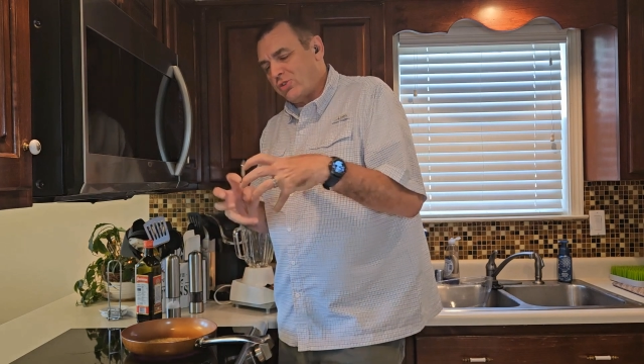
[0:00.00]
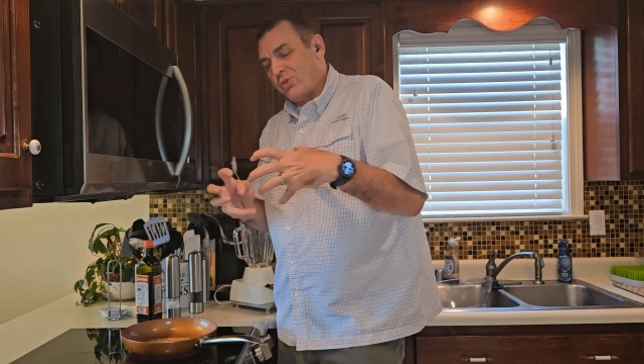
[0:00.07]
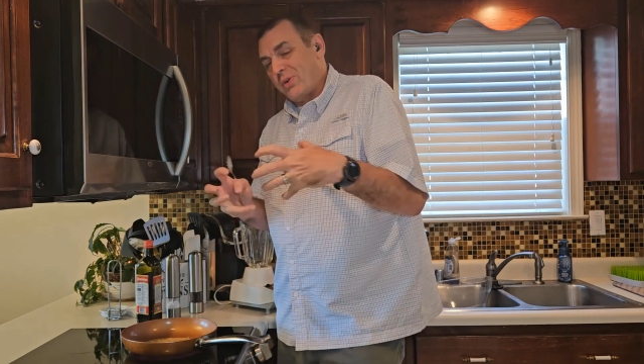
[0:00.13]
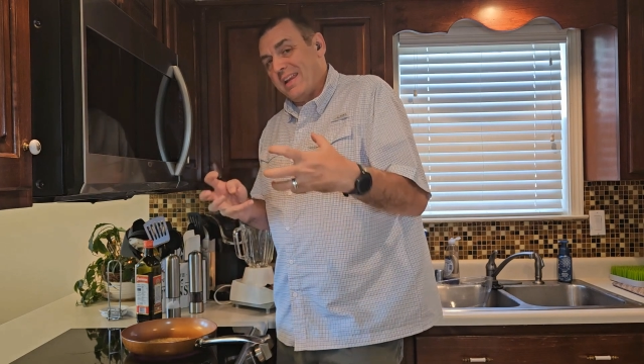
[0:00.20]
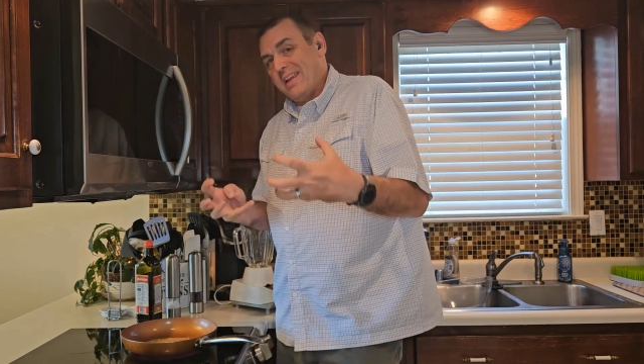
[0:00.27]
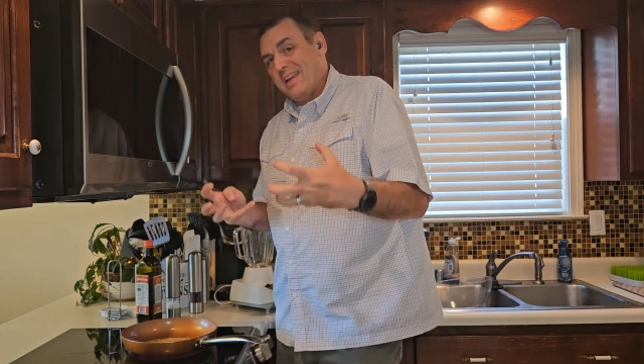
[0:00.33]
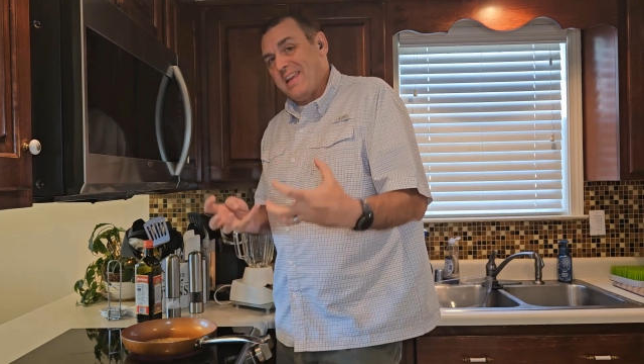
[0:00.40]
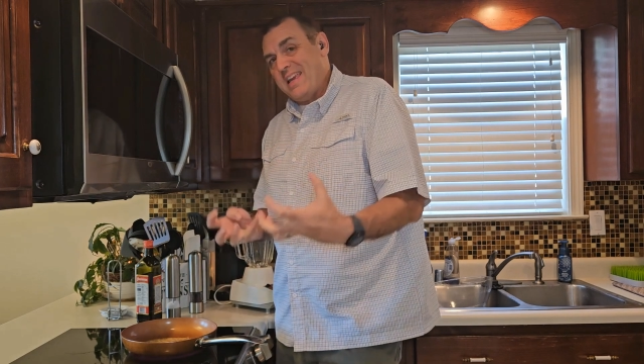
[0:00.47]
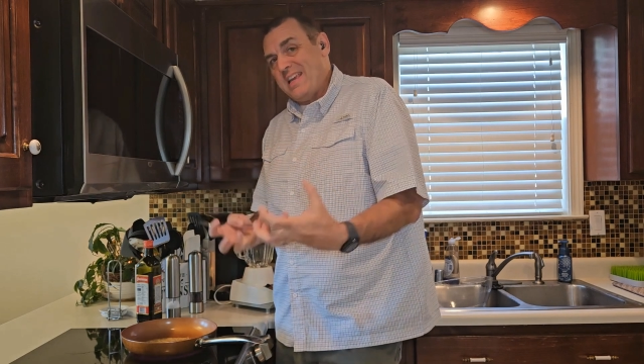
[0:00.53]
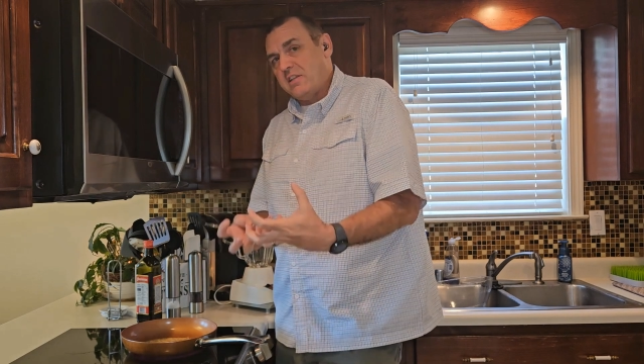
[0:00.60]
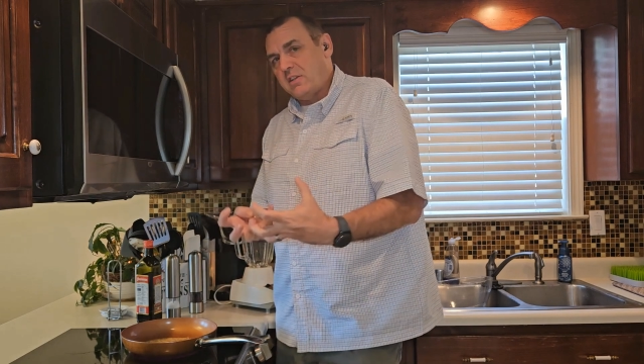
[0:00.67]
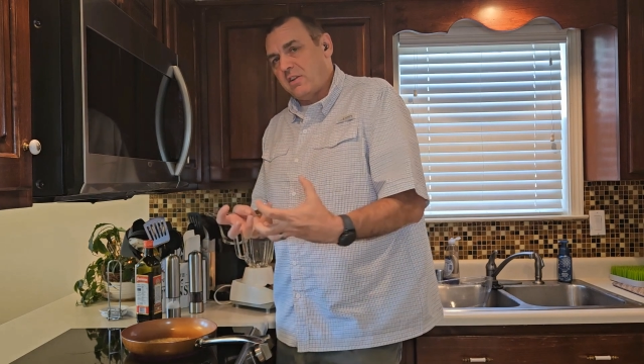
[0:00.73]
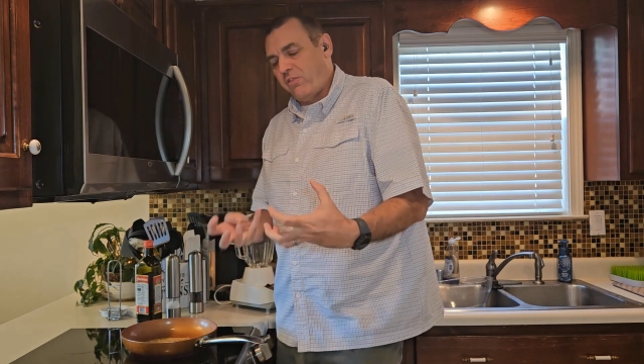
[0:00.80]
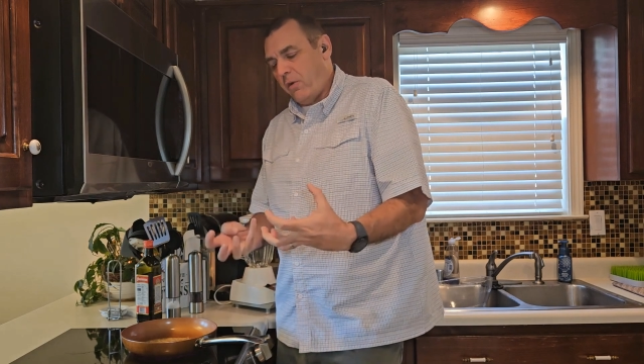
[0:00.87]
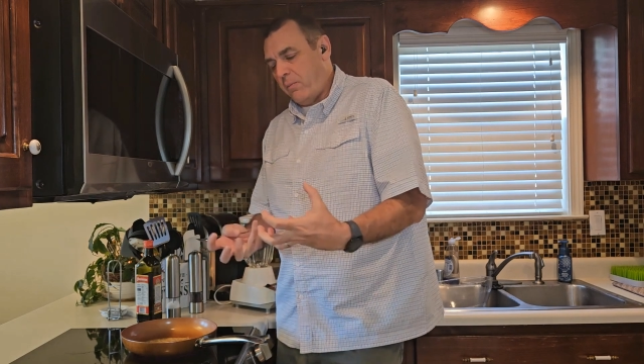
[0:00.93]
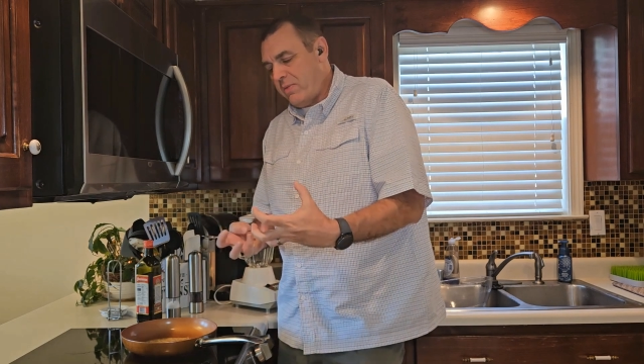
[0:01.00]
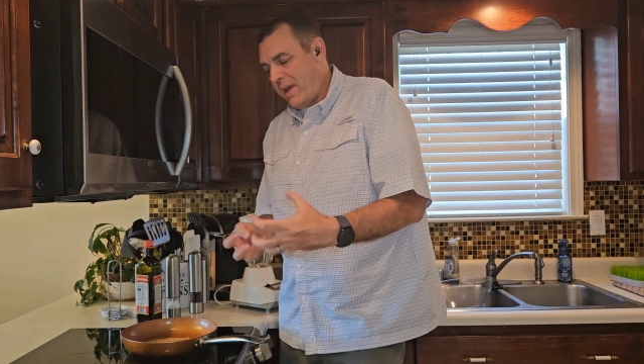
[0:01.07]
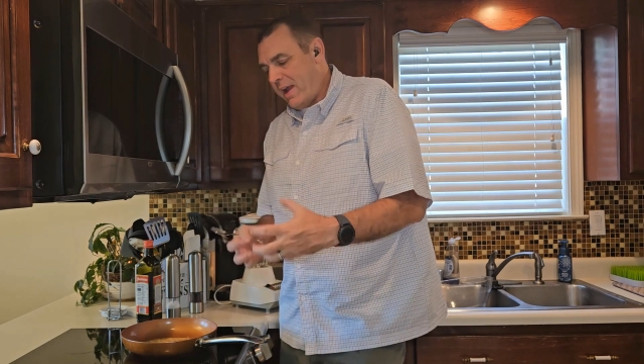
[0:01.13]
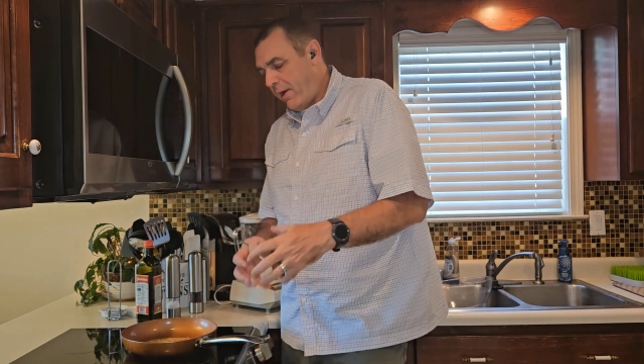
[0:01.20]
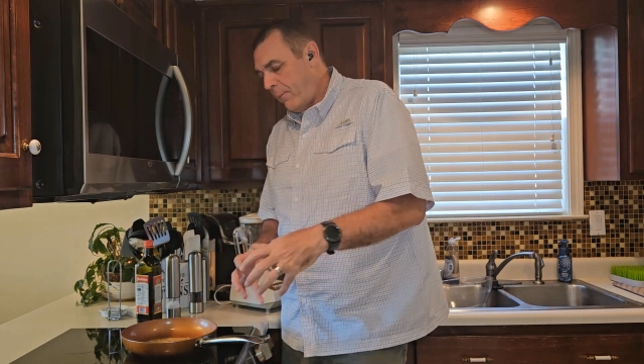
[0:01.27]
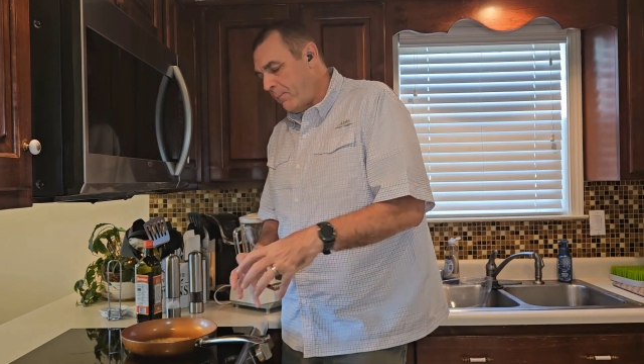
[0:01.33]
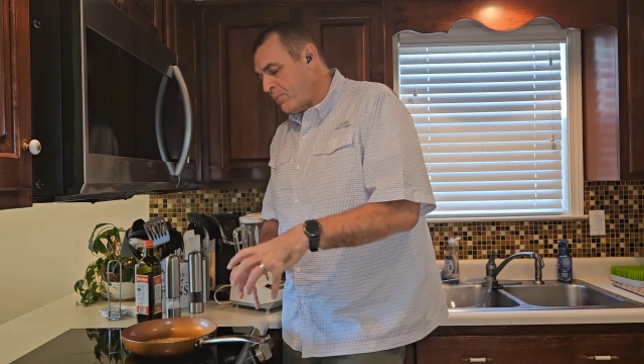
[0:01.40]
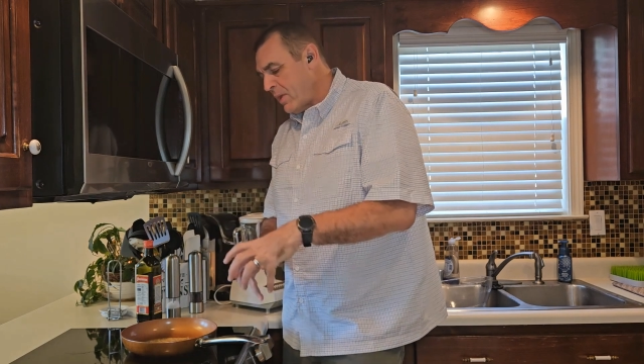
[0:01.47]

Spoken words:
release from there